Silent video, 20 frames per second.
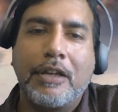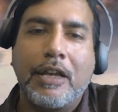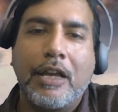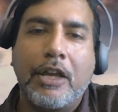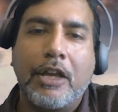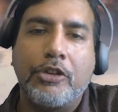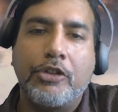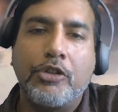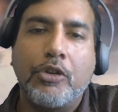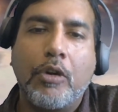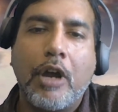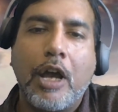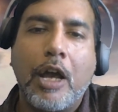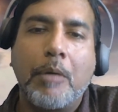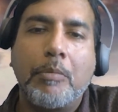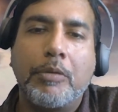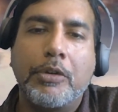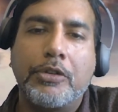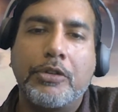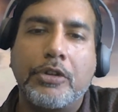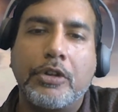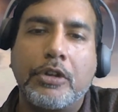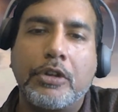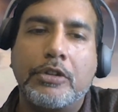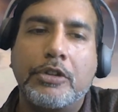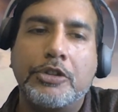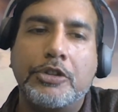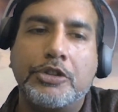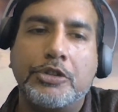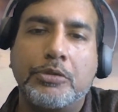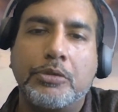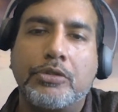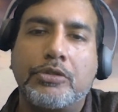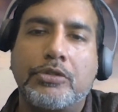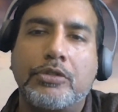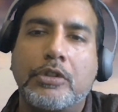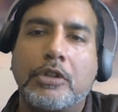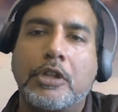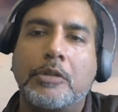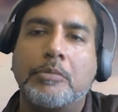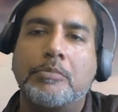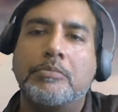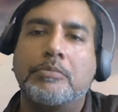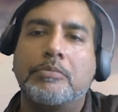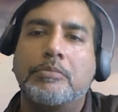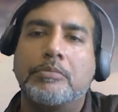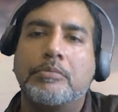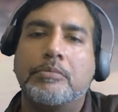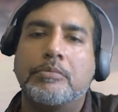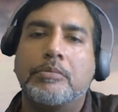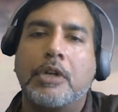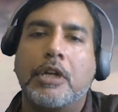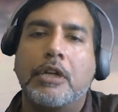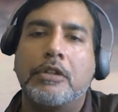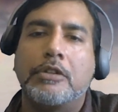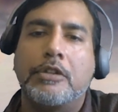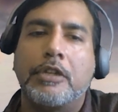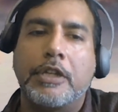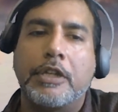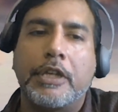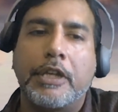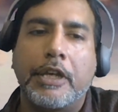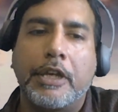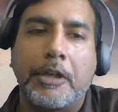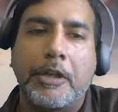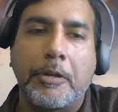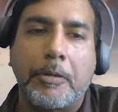And Joab returned to Jerusalem unto the king.